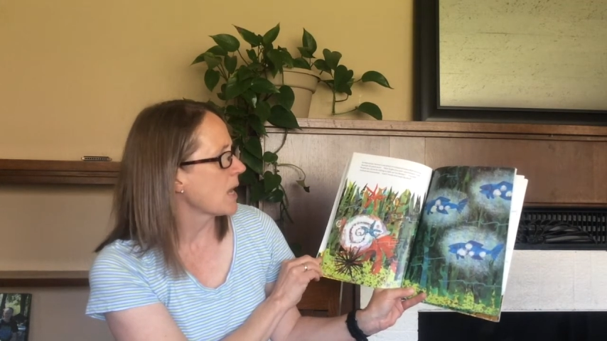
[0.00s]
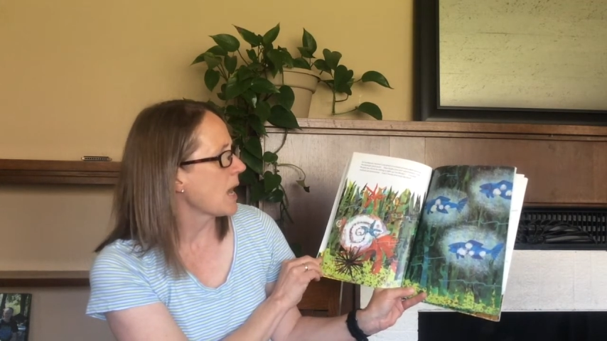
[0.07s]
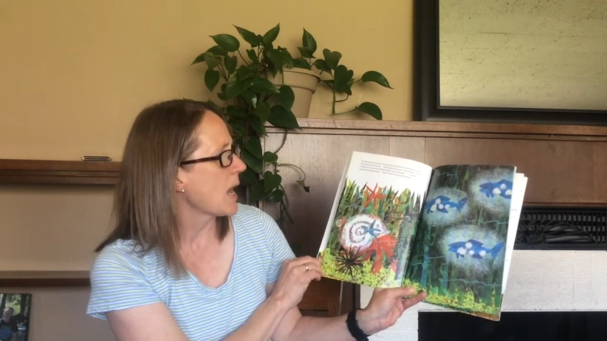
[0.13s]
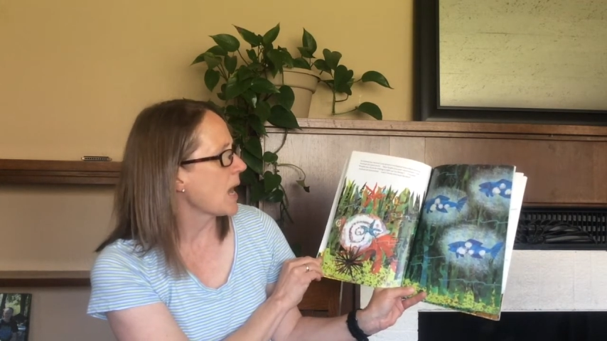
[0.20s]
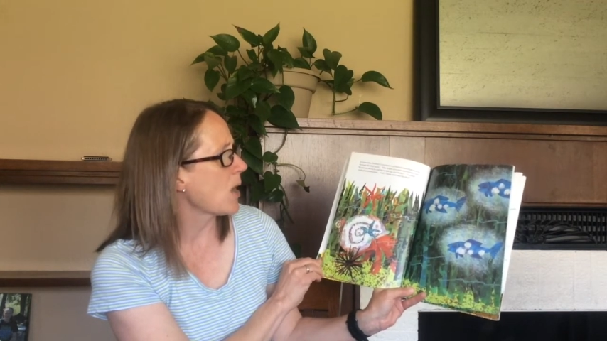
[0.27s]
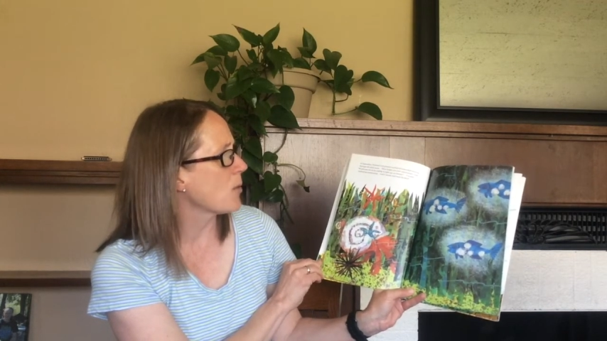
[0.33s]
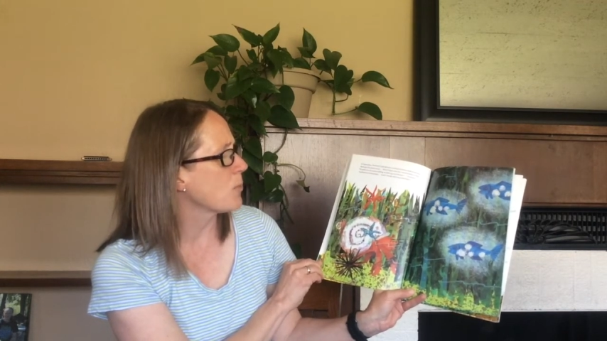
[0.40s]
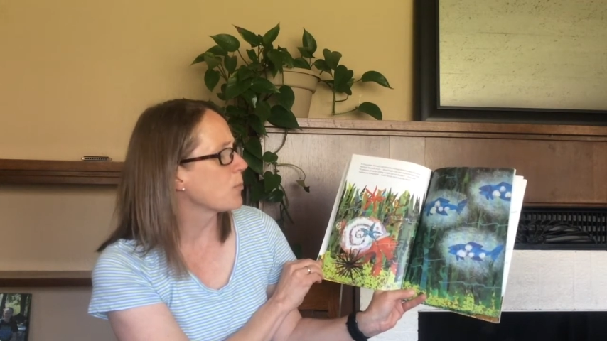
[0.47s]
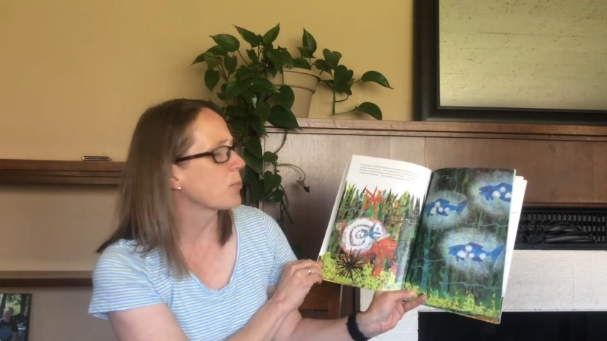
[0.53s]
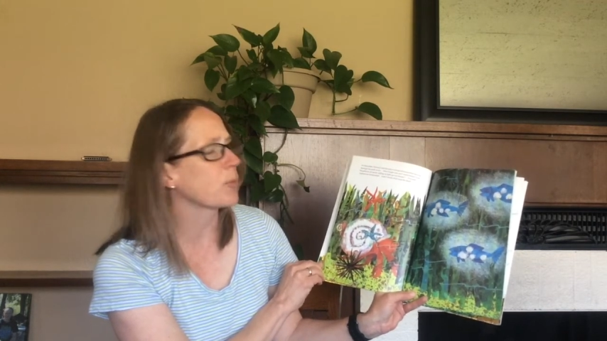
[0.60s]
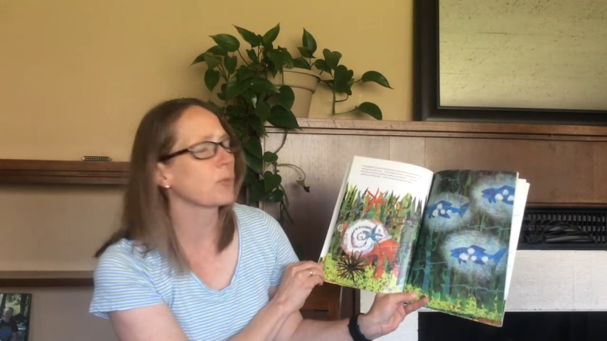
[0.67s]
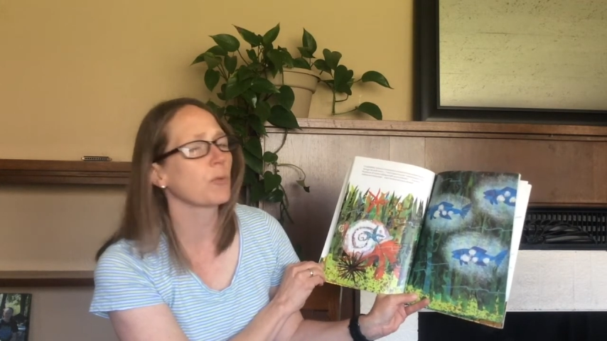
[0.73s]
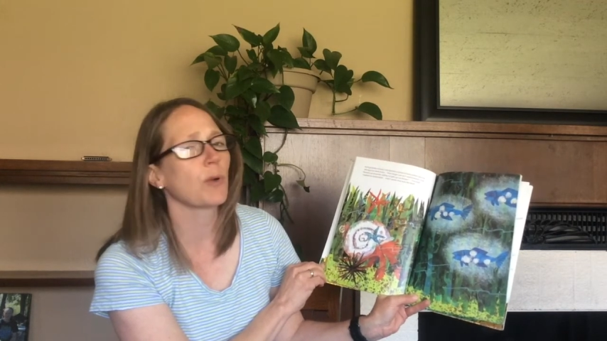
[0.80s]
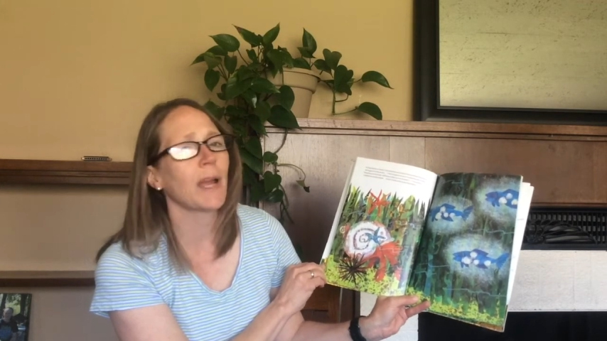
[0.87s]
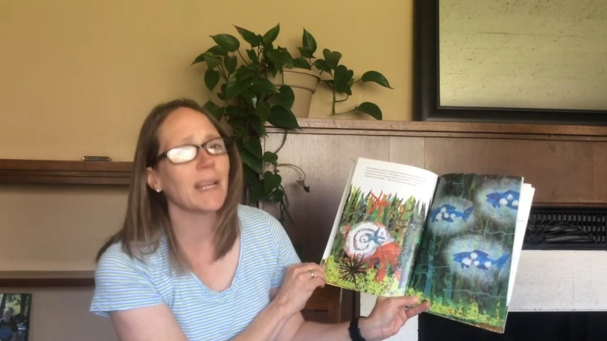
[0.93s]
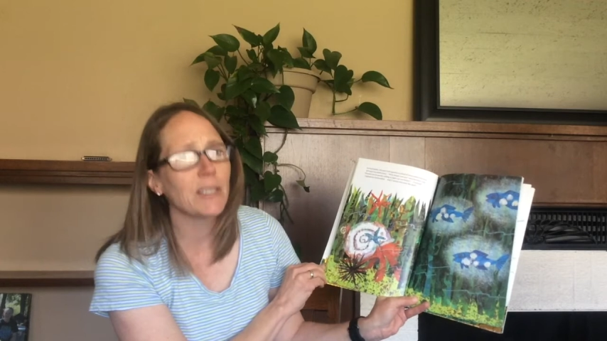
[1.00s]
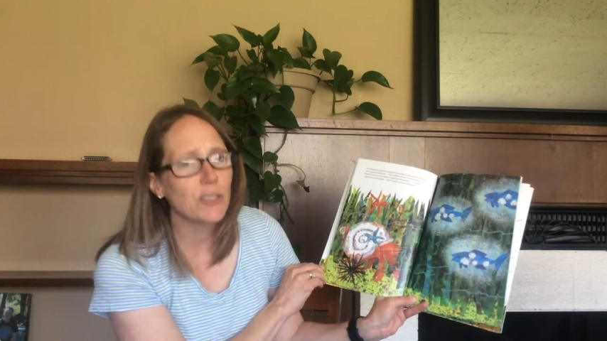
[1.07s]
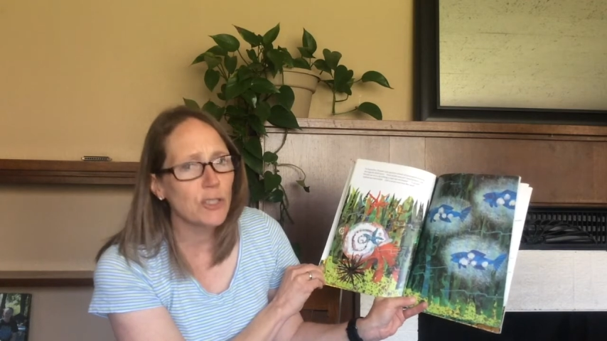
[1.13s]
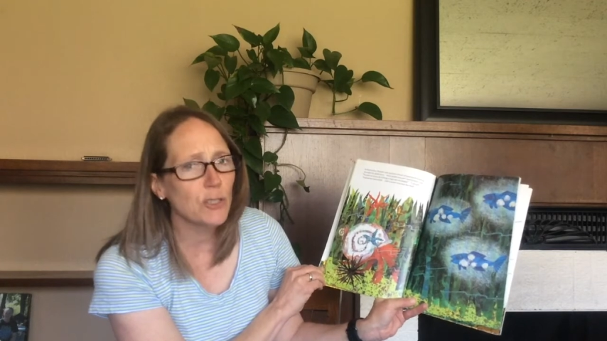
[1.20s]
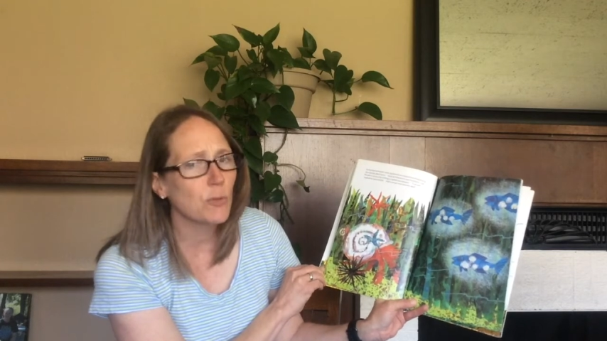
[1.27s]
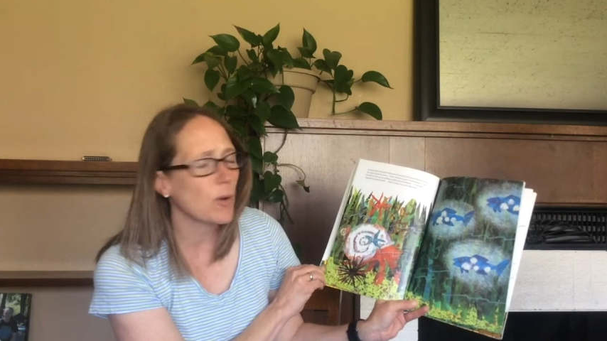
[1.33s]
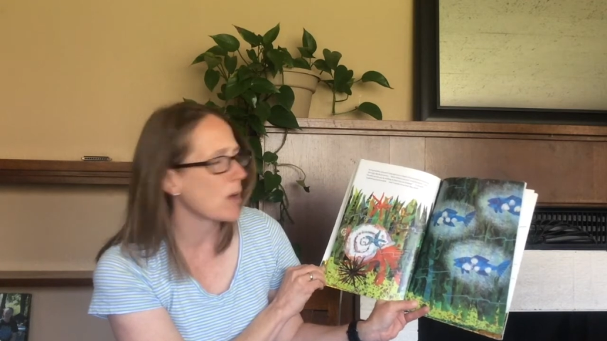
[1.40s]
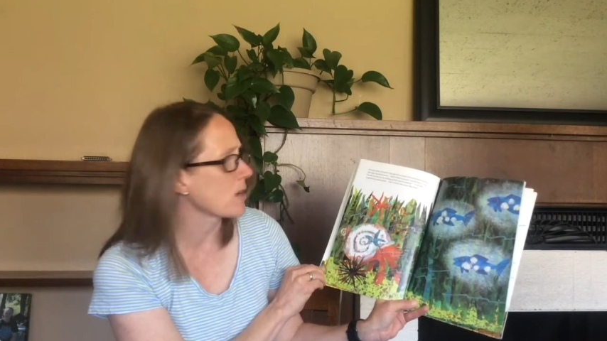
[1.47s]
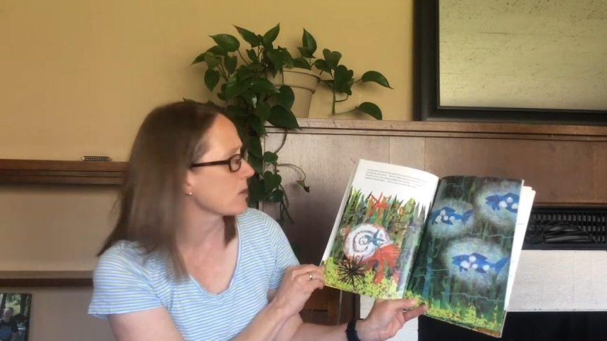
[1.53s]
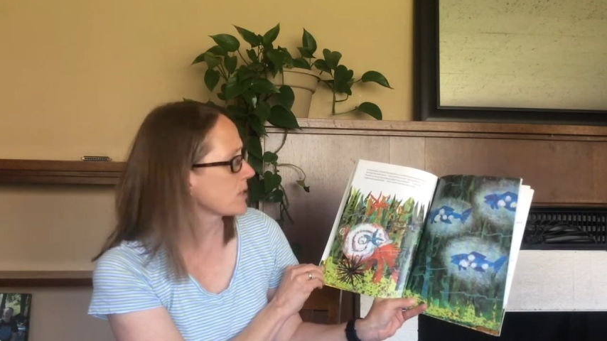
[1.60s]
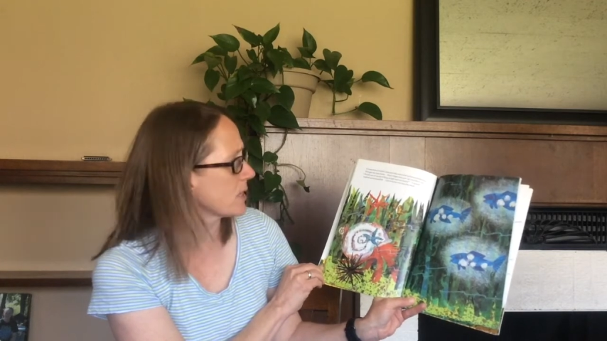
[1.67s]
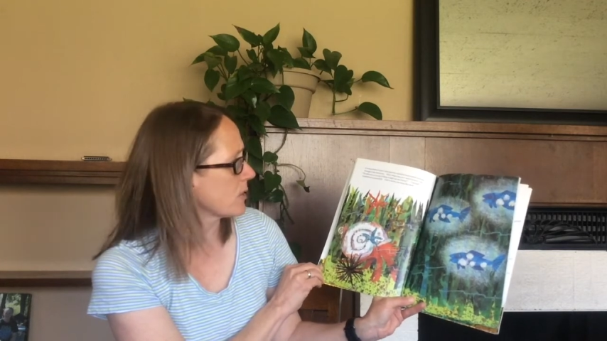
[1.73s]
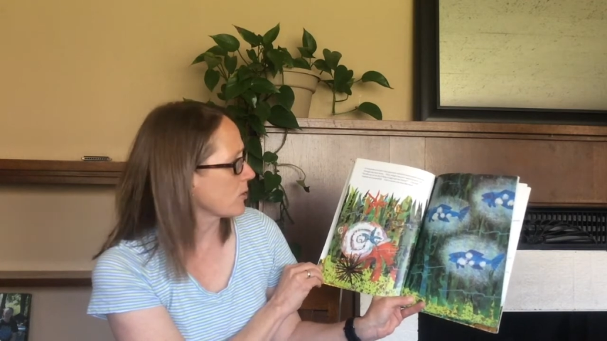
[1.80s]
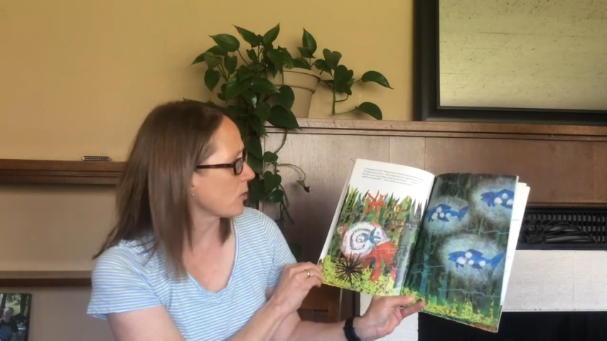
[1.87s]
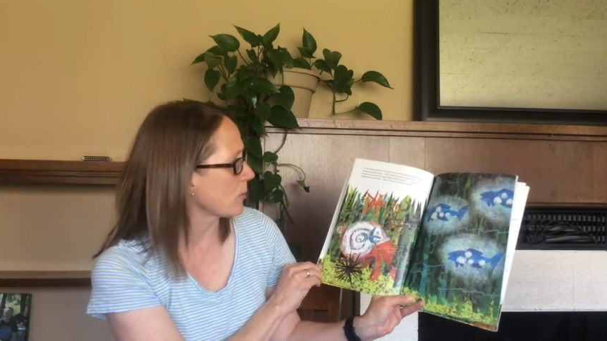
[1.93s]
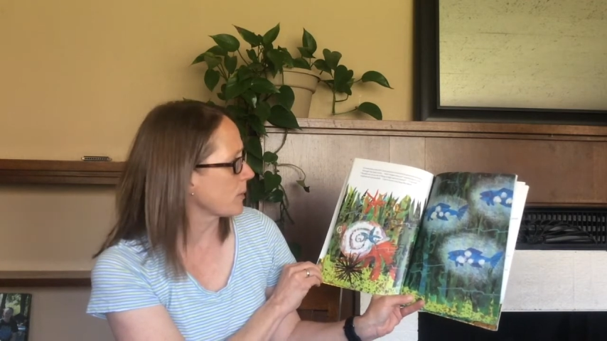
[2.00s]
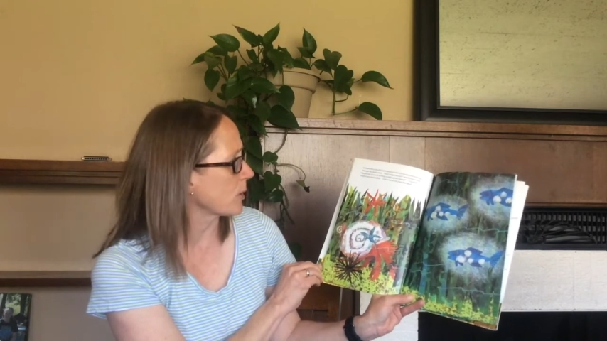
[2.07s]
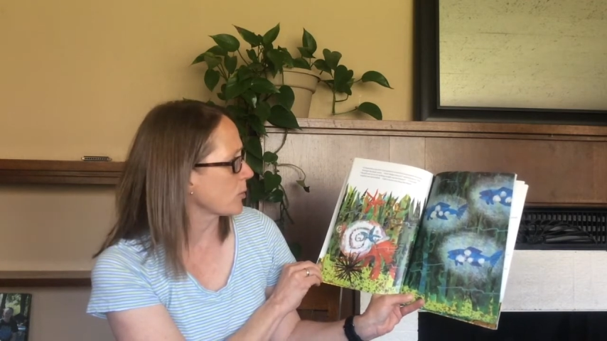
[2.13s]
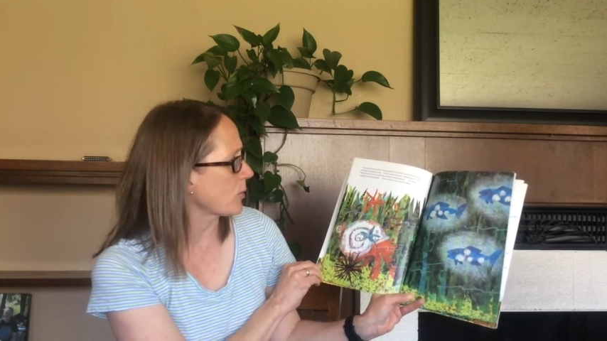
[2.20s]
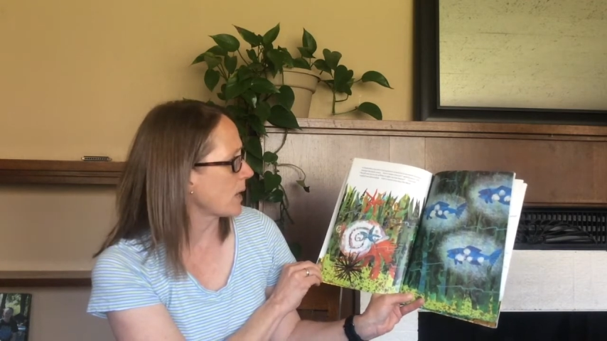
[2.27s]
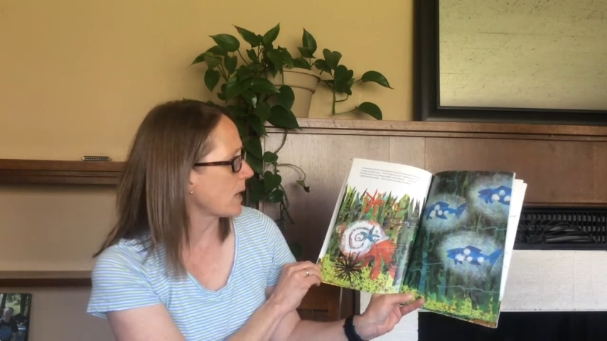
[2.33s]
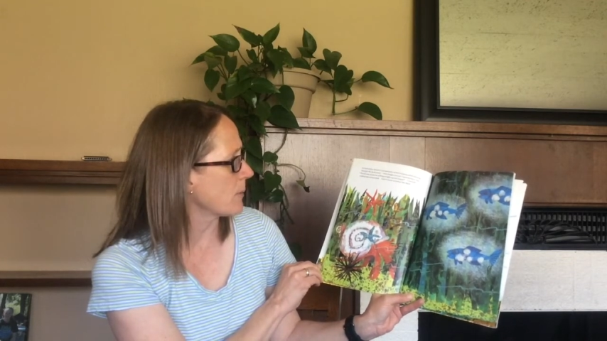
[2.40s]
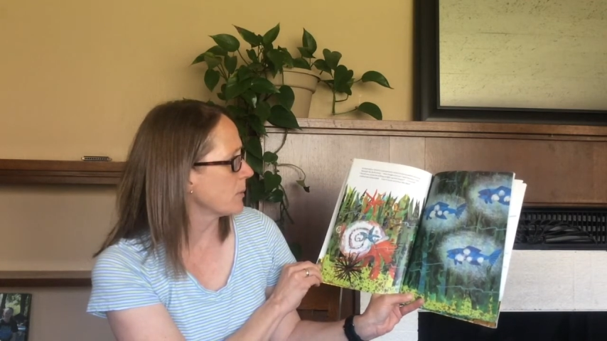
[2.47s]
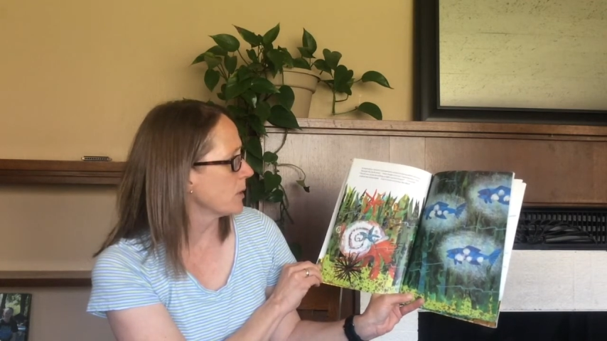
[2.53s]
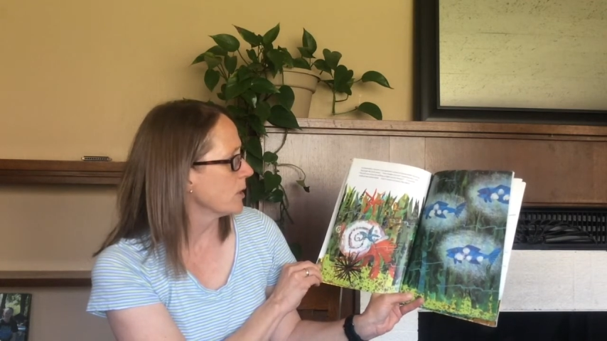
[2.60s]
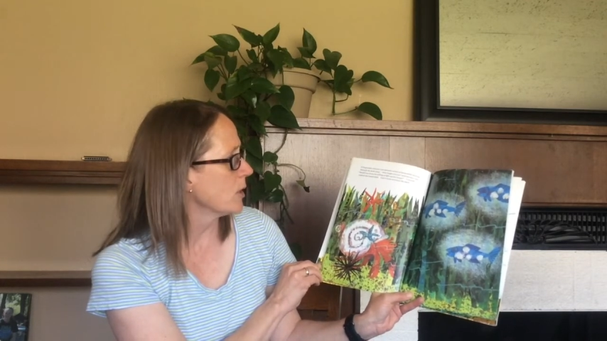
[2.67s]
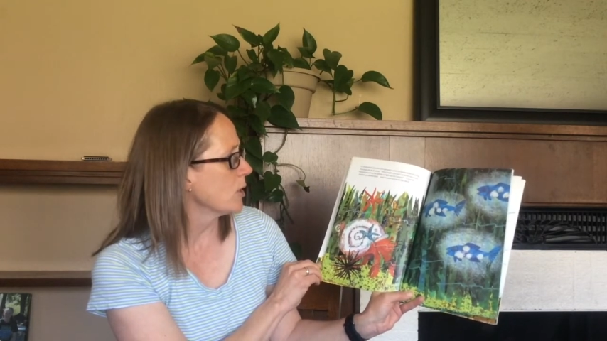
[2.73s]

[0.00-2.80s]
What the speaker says: How bright you are, said Hermit Crab.